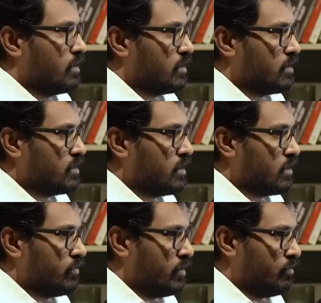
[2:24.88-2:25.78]
Is
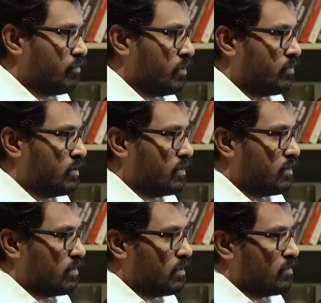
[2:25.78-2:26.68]
there a way
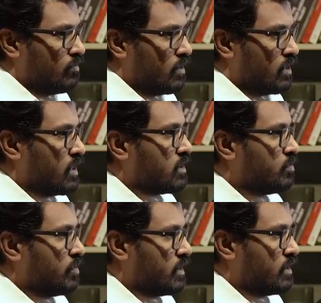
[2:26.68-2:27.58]
forward for an
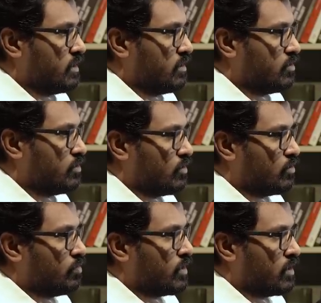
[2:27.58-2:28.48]
aspirant
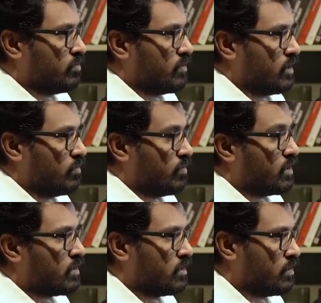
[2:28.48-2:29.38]
to become a
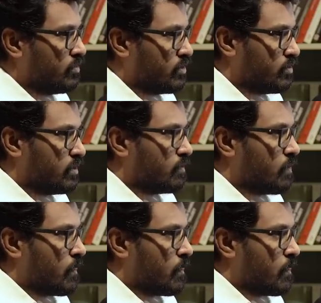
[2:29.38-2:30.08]
better individual